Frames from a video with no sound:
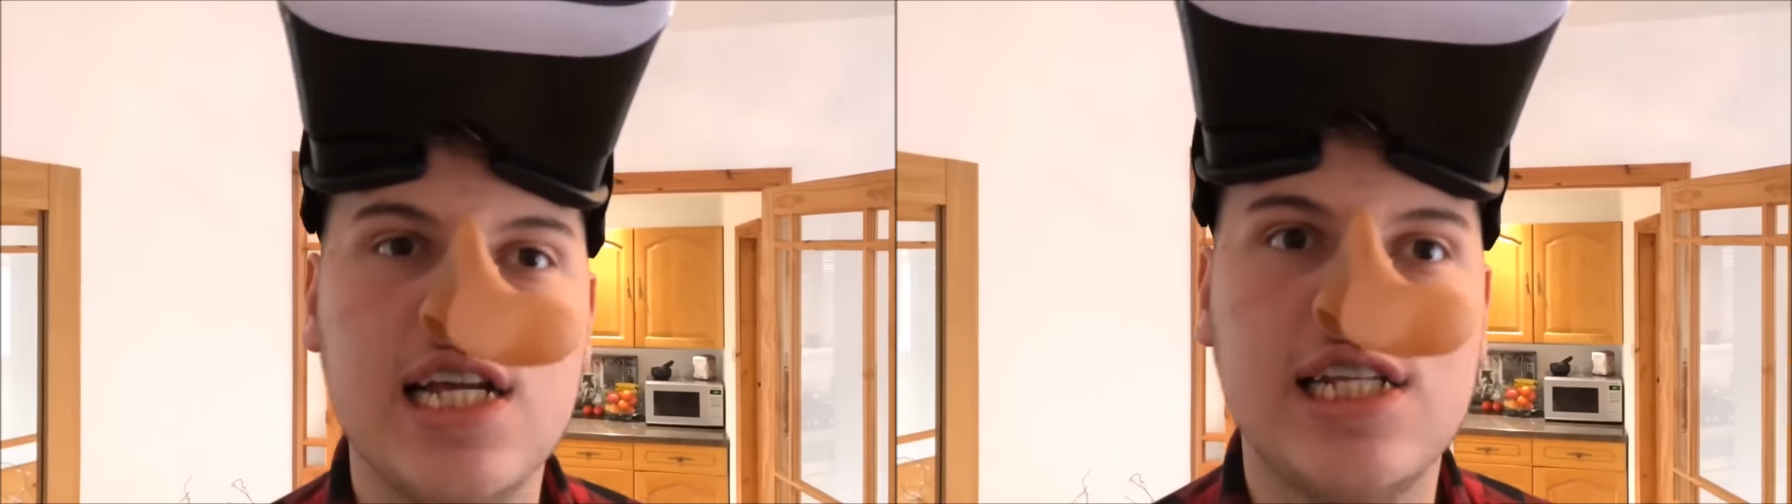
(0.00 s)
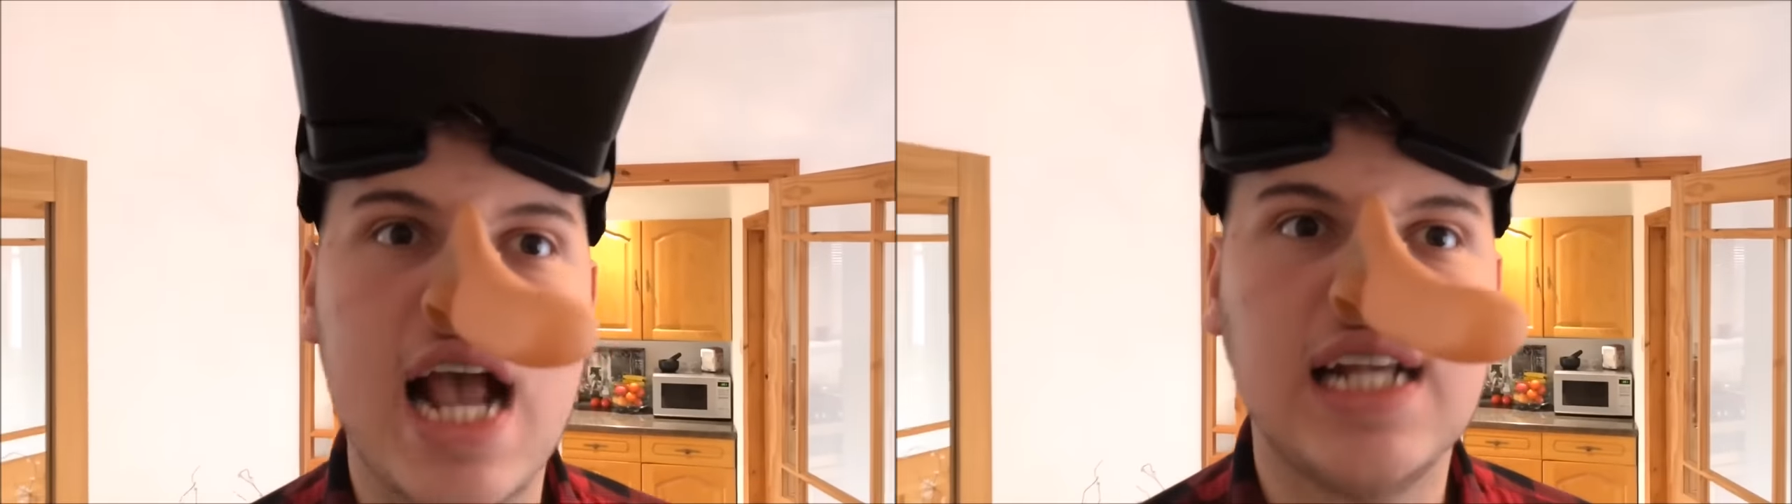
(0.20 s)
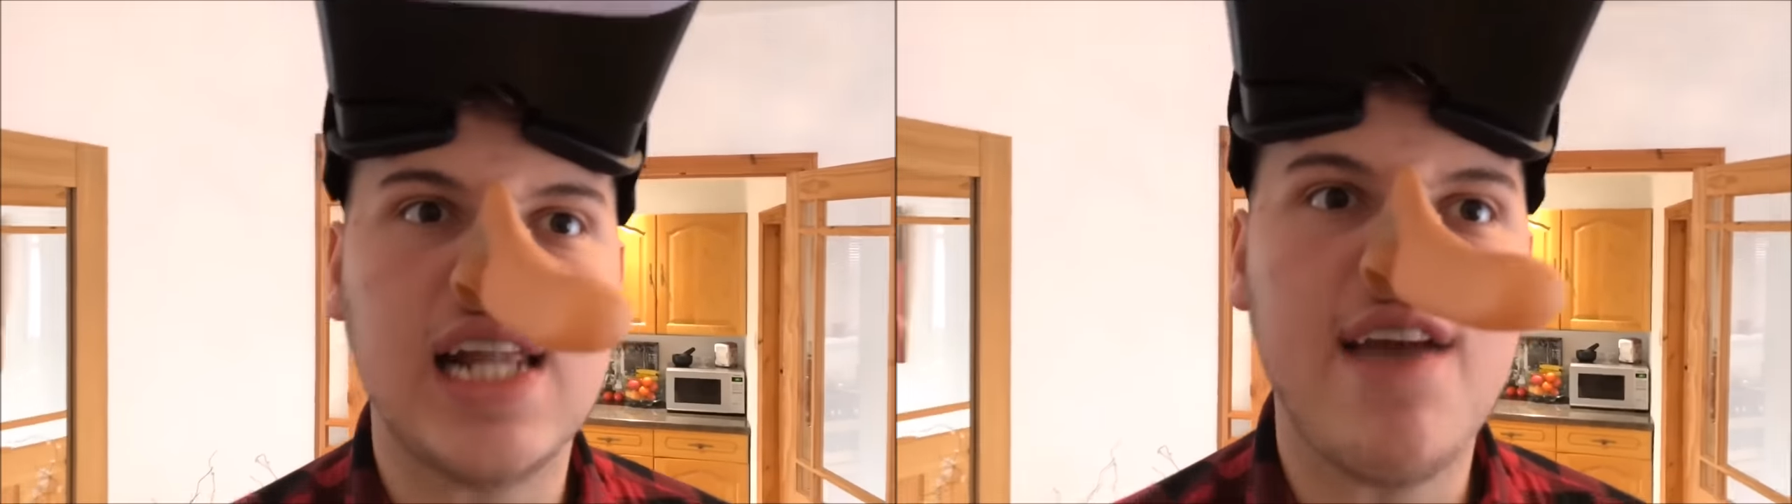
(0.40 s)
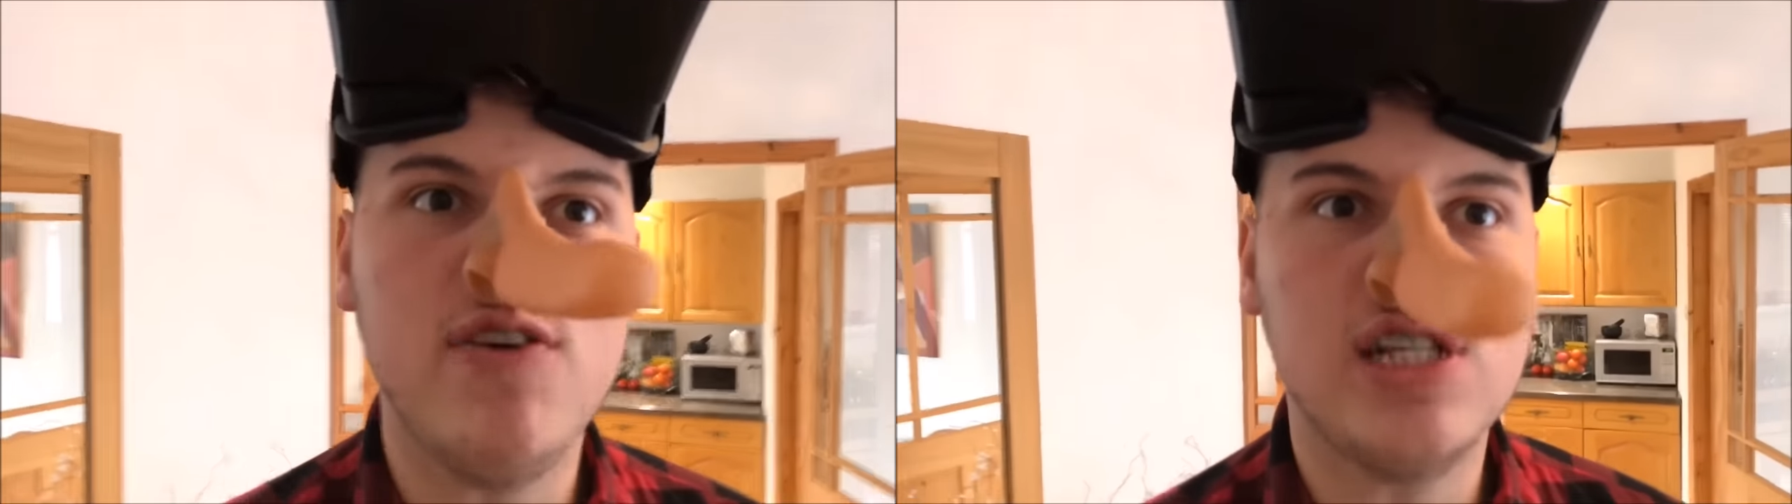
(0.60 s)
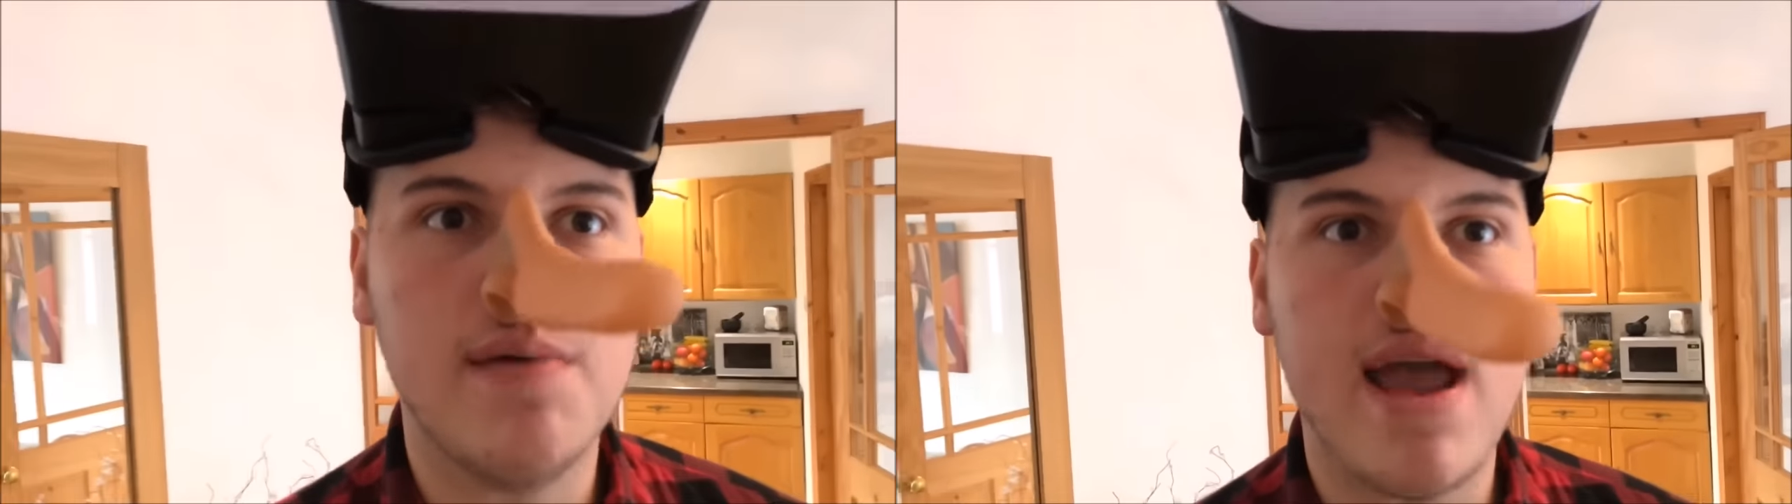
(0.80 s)
in your sex life
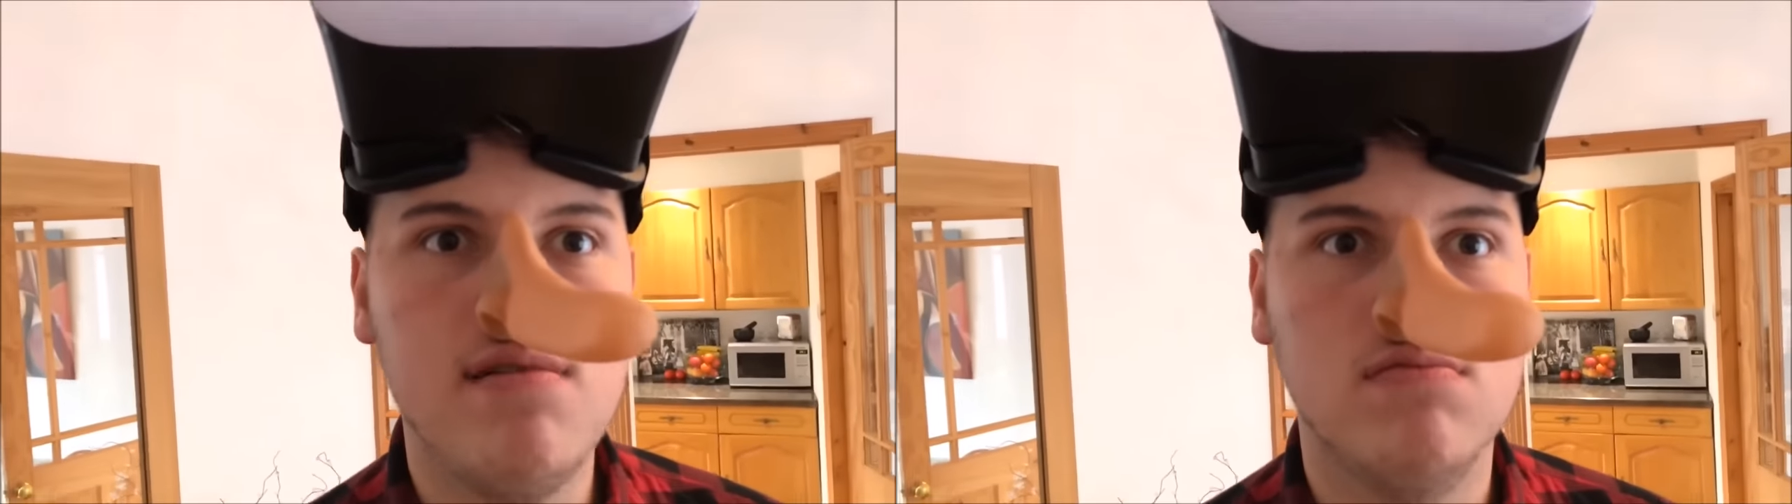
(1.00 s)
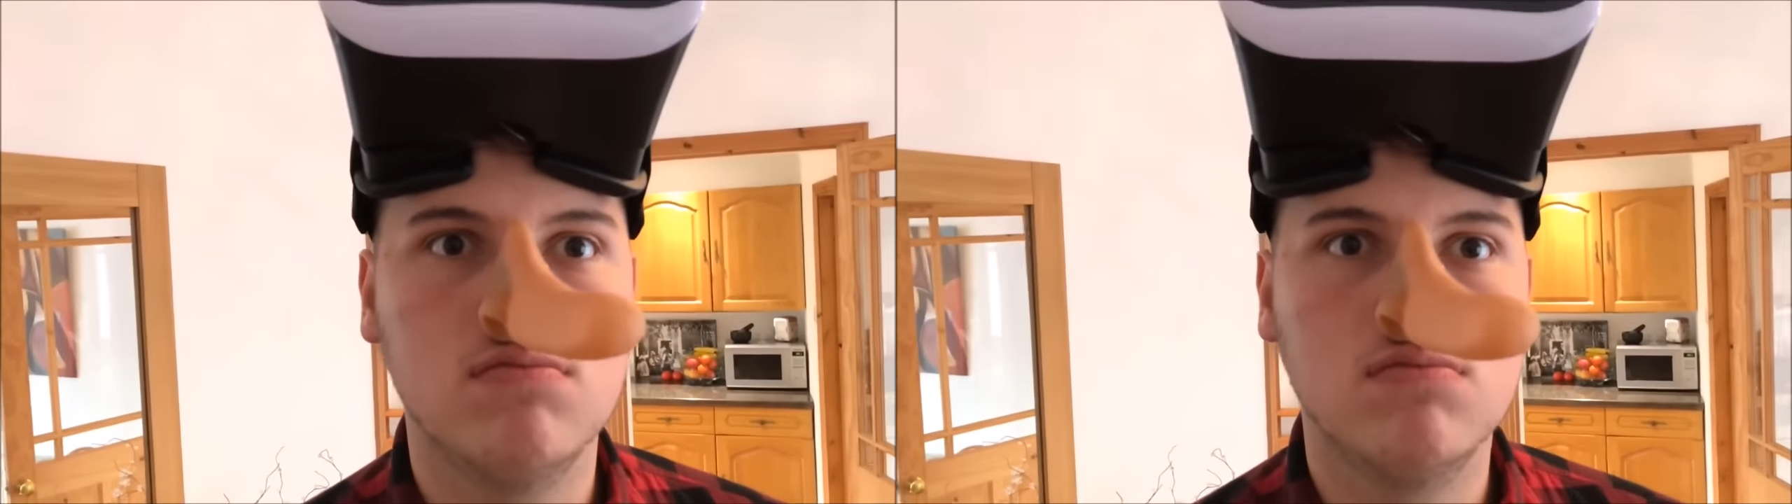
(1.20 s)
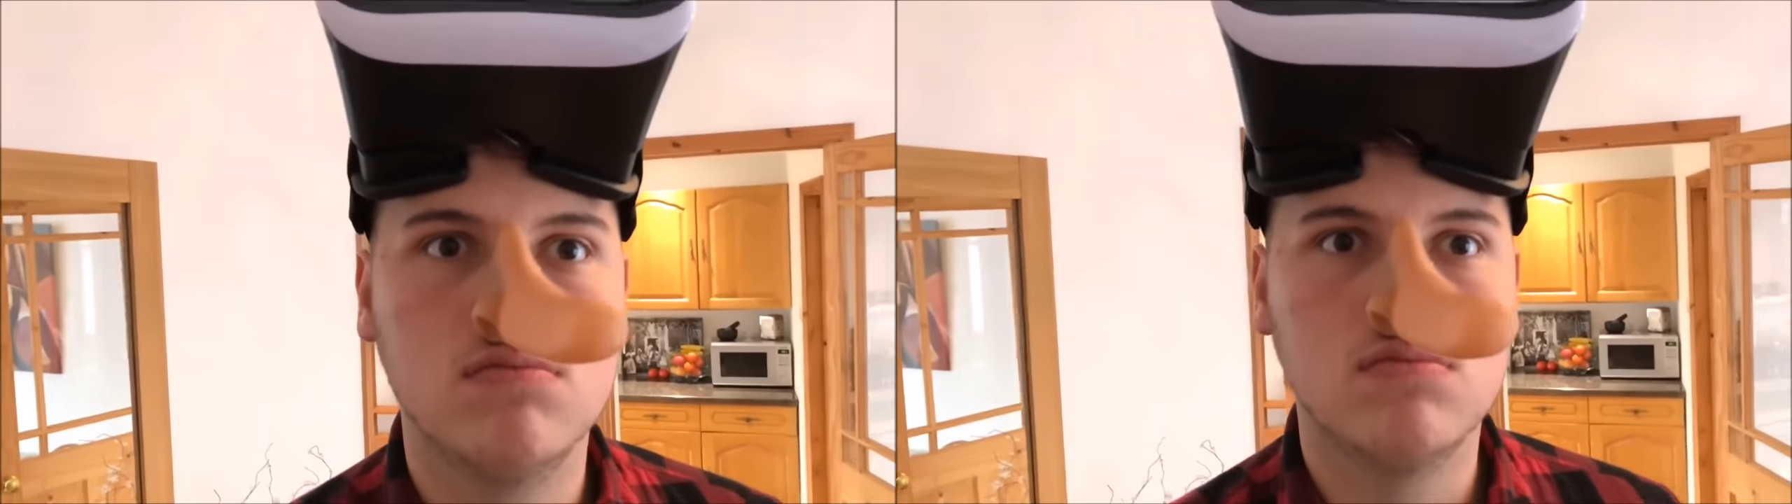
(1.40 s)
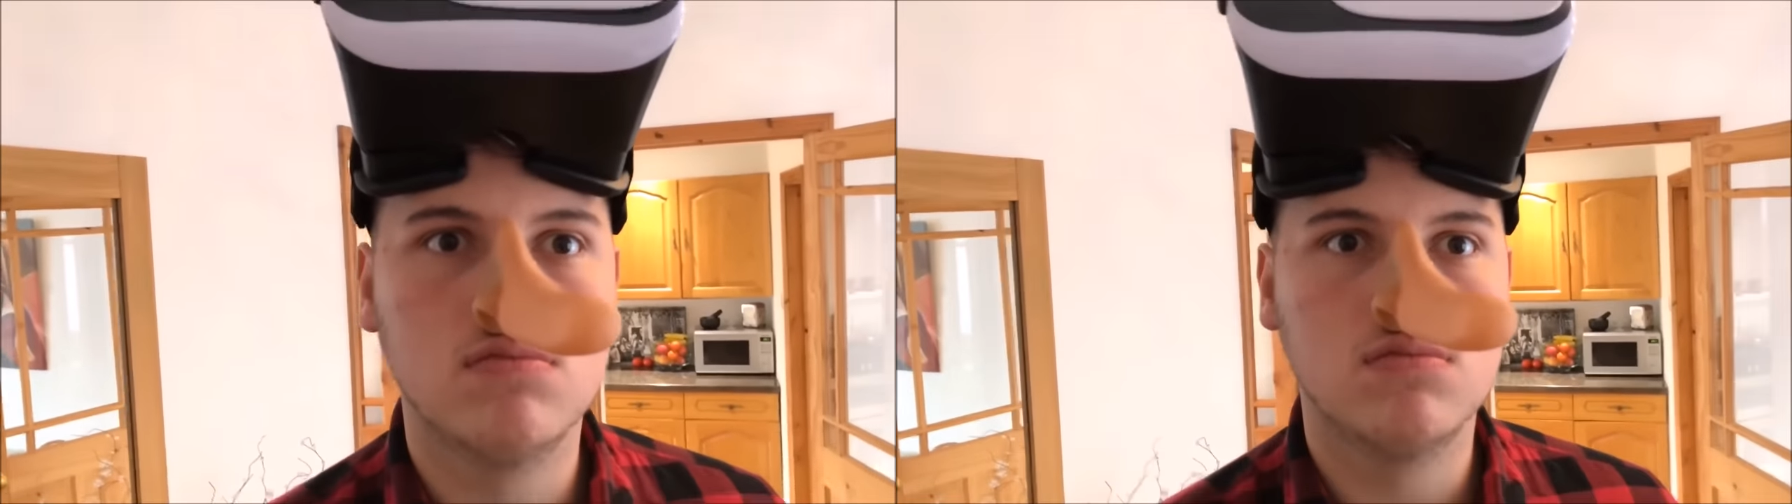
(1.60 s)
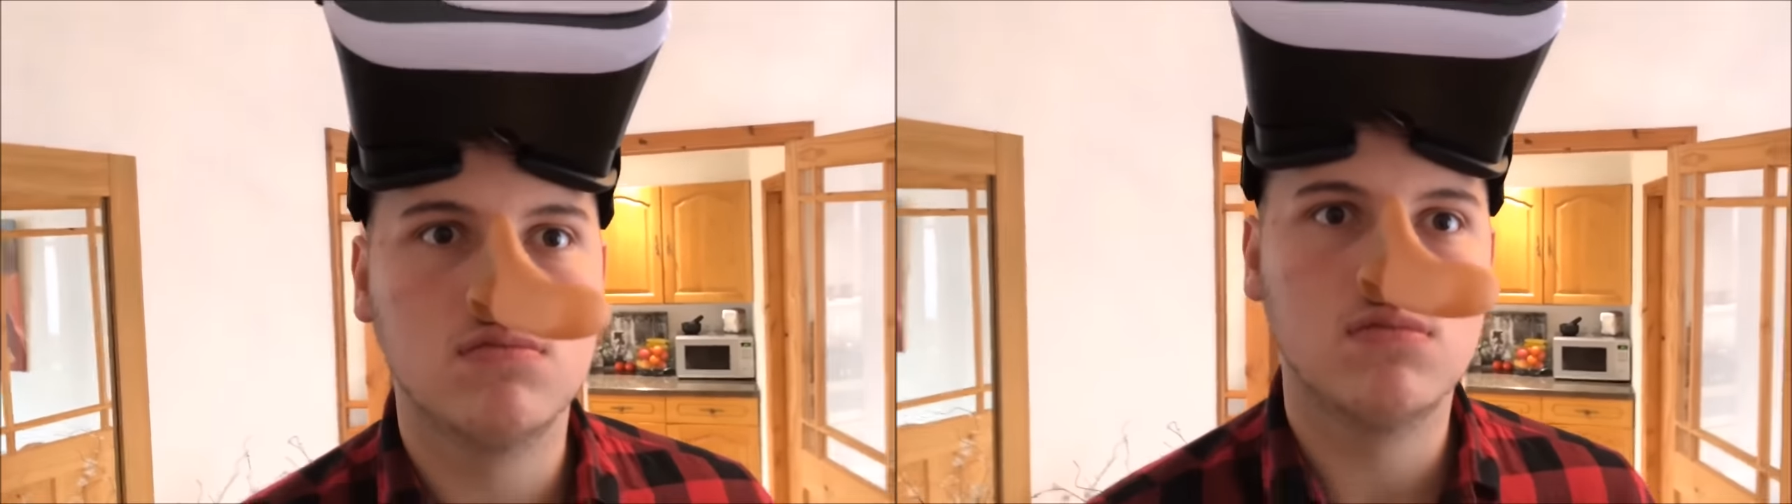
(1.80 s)
or something? You look.